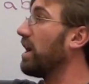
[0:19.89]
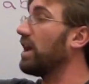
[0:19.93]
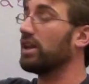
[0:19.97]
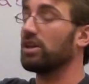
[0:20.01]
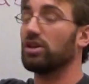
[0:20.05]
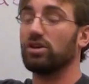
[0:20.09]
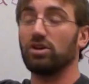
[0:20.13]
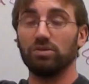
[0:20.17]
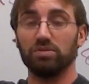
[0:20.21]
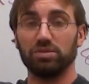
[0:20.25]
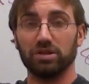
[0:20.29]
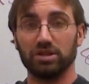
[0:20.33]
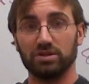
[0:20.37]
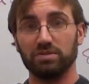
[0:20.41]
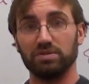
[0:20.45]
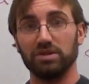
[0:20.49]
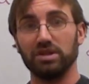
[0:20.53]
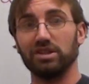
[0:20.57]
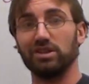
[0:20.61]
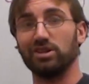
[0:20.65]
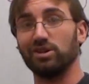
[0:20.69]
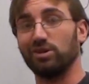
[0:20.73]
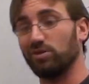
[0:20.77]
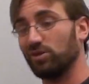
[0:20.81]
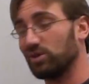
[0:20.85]
a cubed plus b
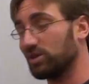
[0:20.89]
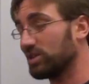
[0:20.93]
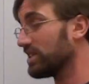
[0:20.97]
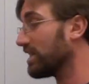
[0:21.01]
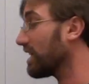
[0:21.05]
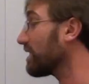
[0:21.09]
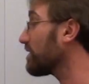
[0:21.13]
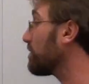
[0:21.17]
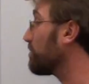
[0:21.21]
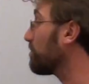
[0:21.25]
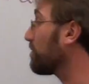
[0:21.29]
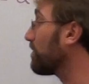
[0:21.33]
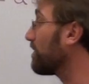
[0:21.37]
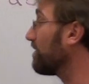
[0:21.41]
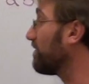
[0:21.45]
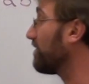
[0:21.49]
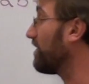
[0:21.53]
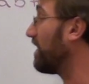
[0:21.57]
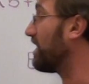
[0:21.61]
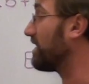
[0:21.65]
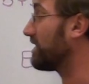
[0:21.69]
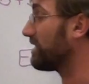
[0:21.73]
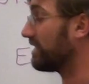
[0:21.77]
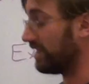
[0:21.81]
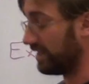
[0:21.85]
cubed, which is actually pretty
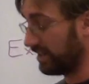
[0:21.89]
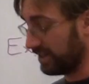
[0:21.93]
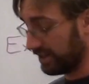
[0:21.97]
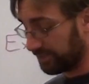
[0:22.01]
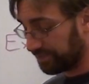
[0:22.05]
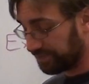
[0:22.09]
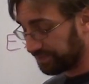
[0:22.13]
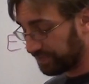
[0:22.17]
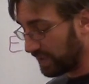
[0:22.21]
fascinating.